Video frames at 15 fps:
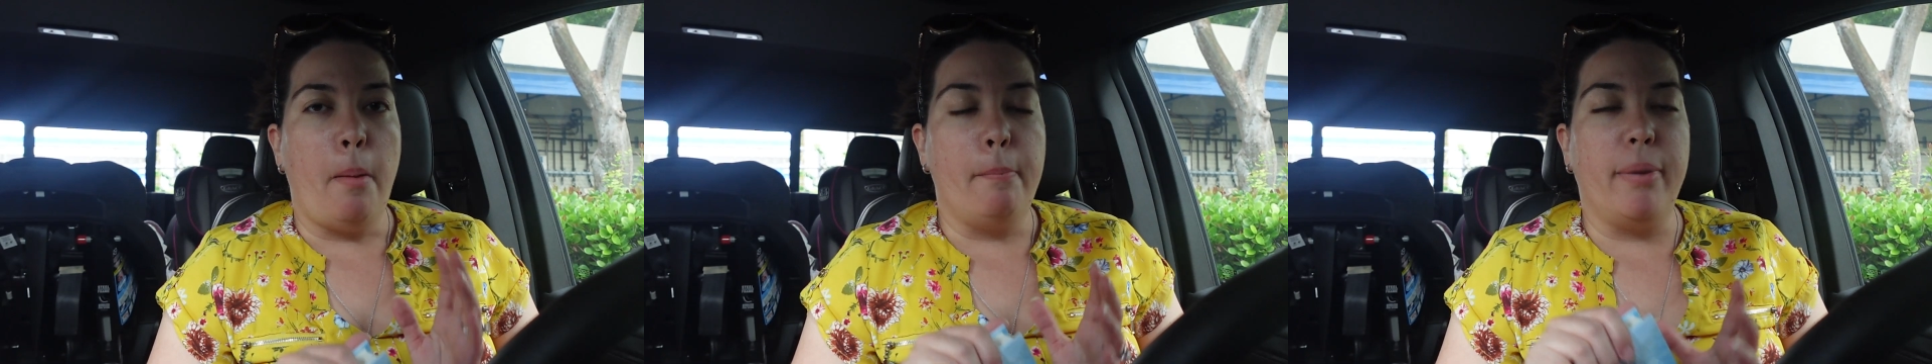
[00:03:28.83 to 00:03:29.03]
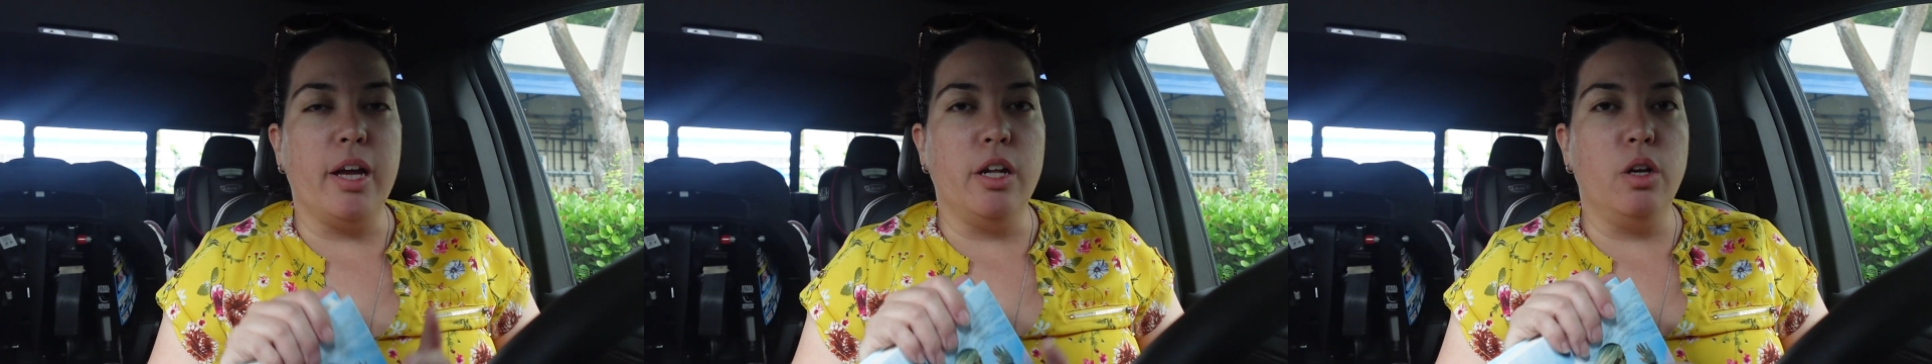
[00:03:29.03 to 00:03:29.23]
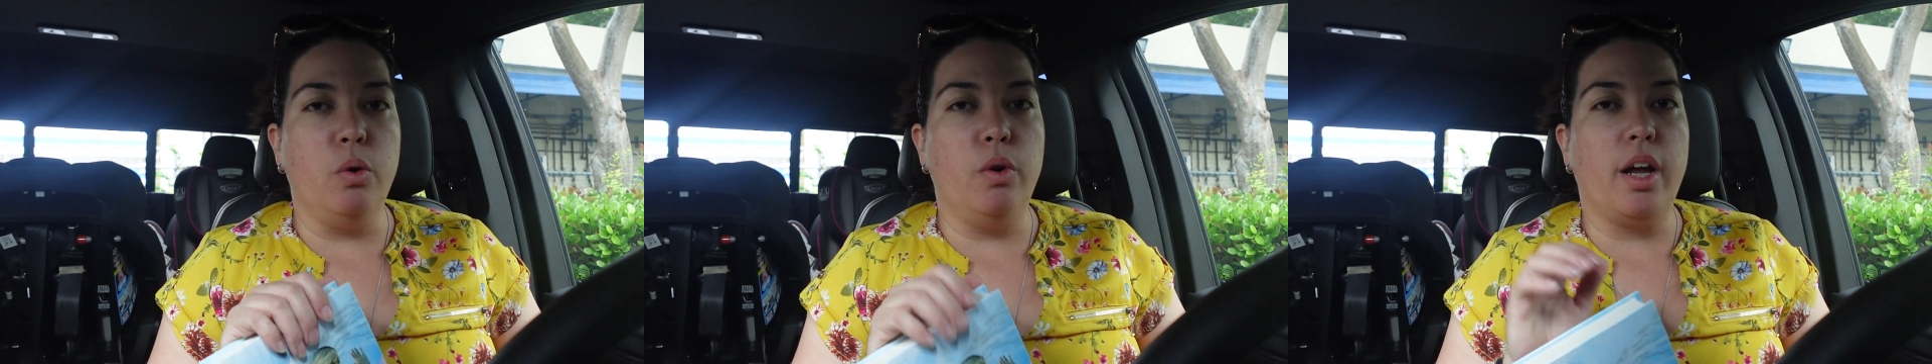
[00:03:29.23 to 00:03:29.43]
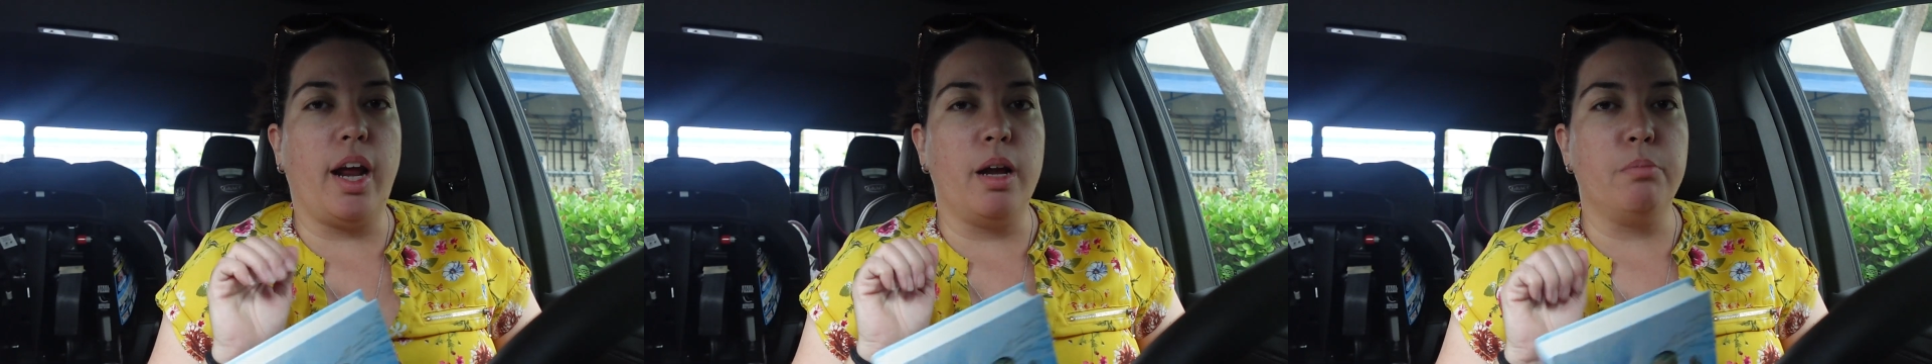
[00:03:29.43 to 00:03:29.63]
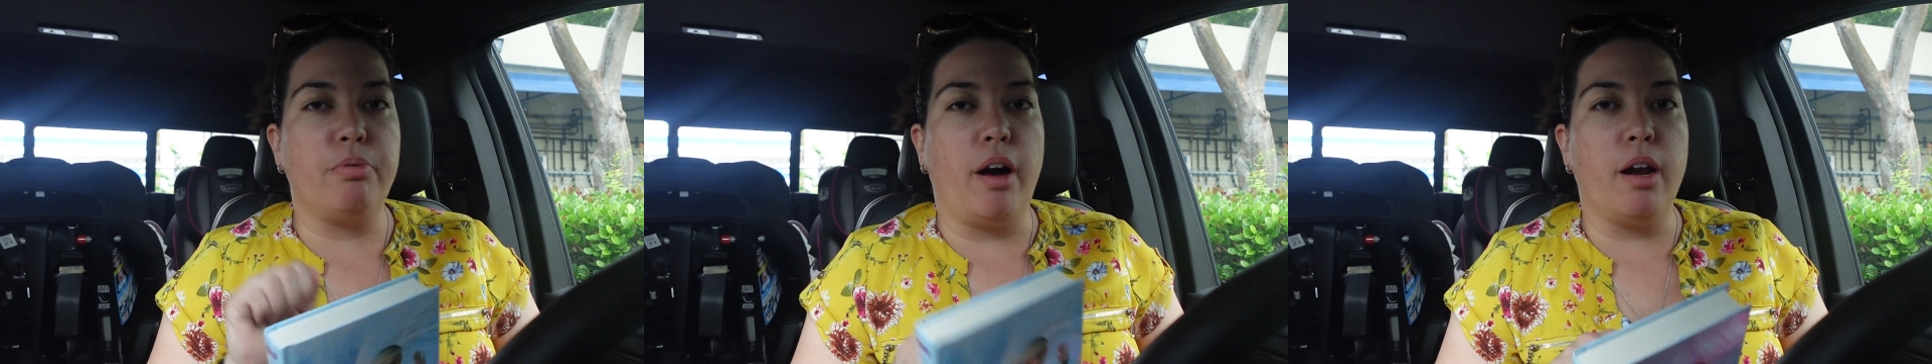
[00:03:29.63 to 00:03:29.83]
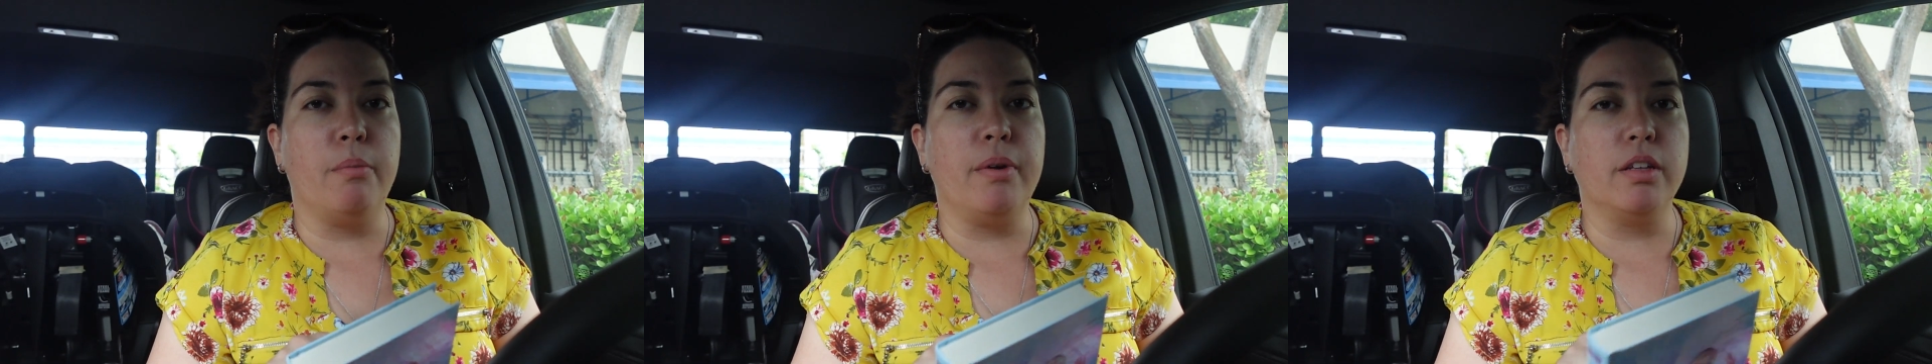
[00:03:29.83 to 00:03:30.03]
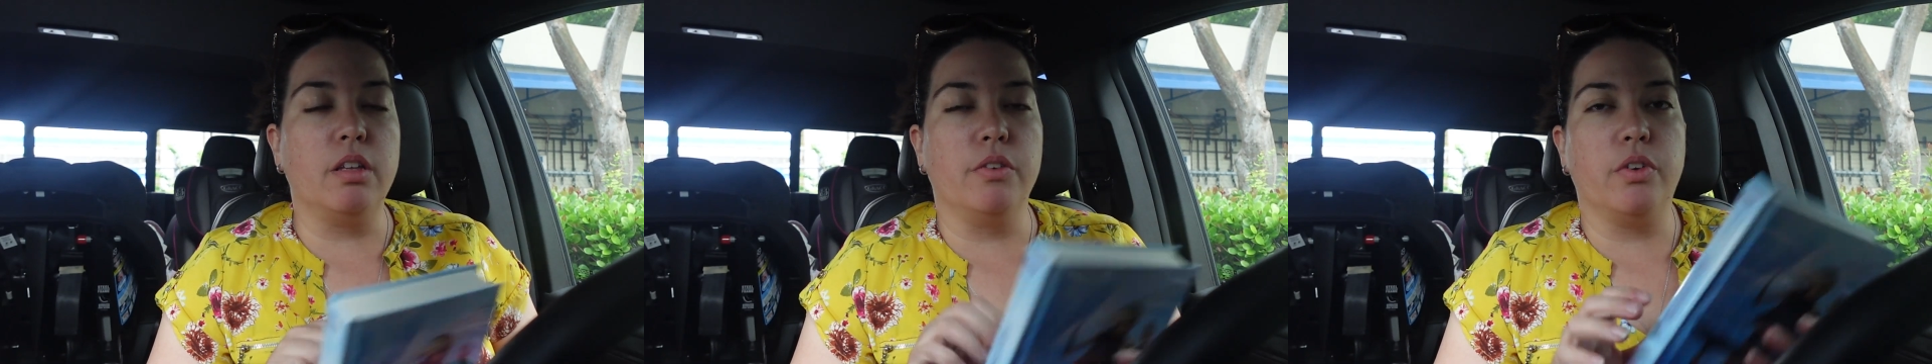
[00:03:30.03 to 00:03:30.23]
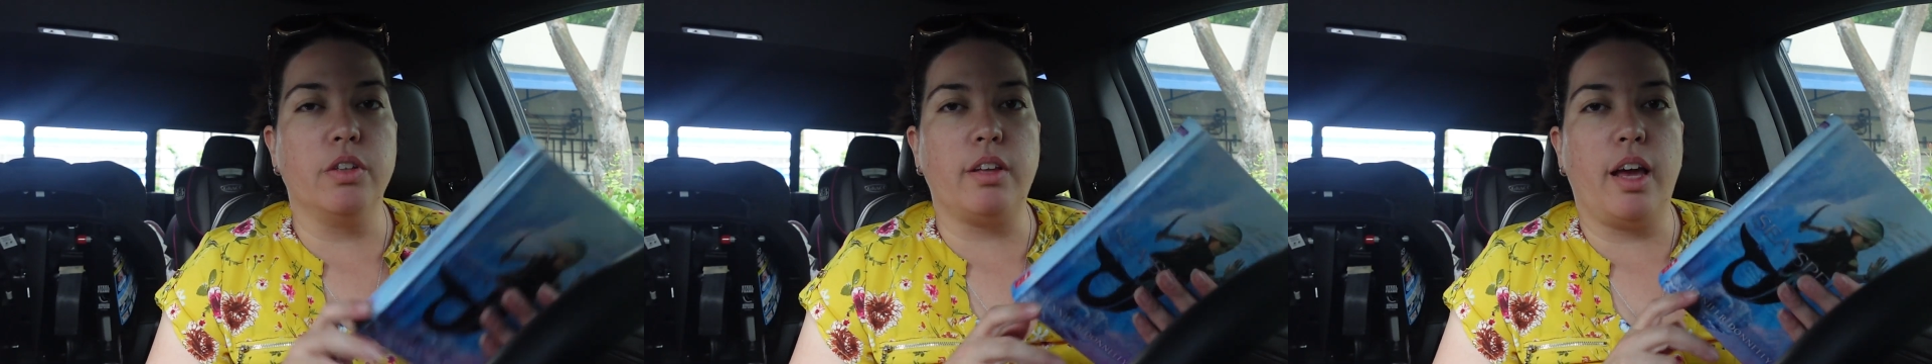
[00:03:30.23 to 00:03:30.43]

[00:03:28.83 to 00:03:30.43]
But you know what? I am proud of myself because